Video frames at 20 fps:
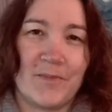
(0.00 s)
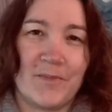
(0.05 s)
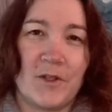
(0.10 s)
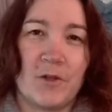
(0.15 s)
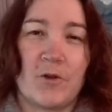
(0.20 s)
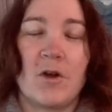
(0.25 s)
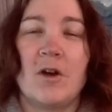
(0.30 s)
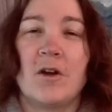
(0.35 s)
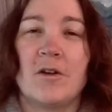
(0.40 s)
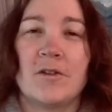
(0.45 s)

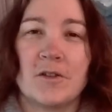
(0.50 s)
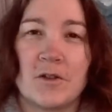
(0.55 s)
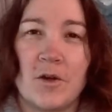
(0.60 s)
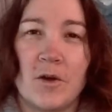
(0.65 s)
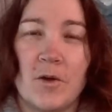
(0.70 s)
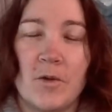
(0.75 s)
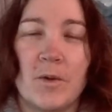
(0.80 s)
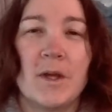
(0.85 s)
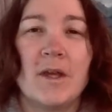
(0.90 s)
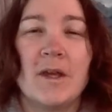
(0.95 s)
You can't
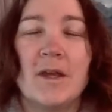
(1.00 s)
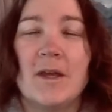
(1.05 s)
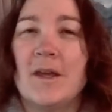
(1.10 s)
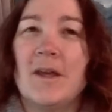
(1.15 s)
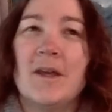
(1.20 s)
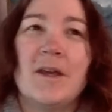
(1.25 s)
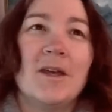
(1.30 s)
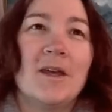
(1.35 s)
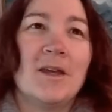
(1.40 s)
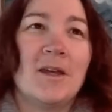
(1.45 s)
go
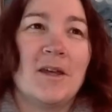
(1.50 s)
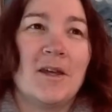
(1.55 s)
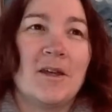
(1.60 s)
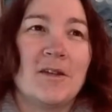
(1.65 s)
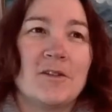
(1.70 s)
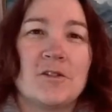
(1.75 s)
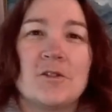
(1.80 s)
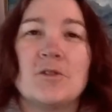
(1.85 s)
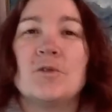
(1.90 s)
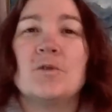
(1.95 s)

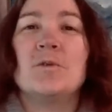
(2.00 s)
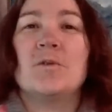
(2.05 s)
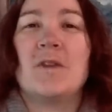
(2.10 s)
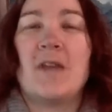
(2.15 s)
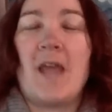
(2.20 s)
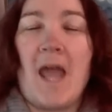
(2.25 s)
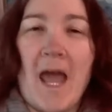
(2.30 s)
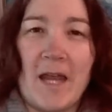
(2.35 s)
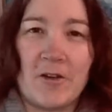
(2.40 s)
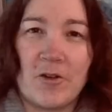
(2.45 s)
do
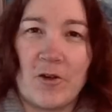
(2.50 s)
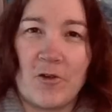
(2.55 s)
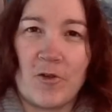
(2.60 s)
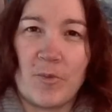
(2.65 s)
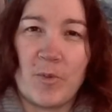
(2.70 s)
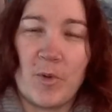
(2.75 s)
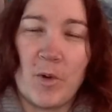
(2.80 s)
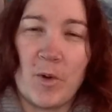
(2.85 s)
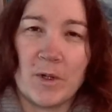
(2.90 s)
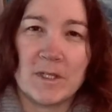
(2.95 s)
the annual
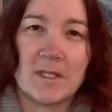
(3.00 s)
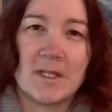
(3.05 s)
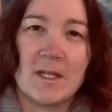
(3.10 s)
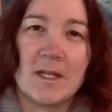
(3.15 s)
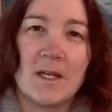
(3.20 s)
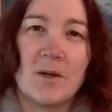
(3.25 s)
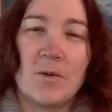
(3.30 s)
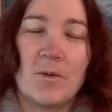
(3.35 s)
report